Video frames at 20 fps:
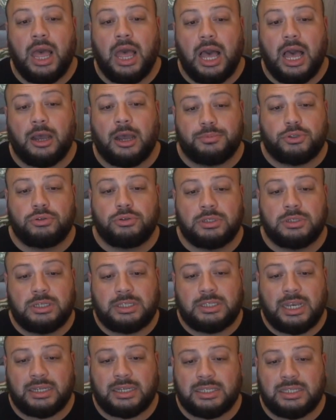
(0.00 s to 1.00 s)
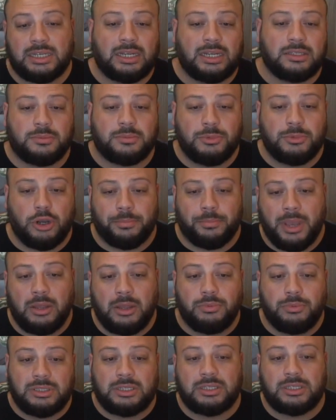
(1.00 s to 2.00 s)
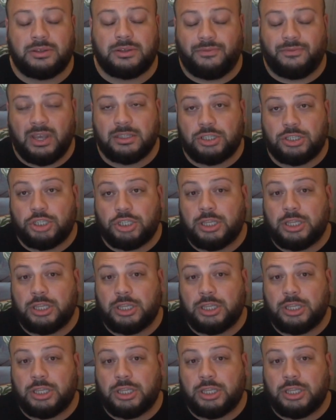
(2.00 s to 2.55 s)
opportunity attacks against me are made with disadvantage.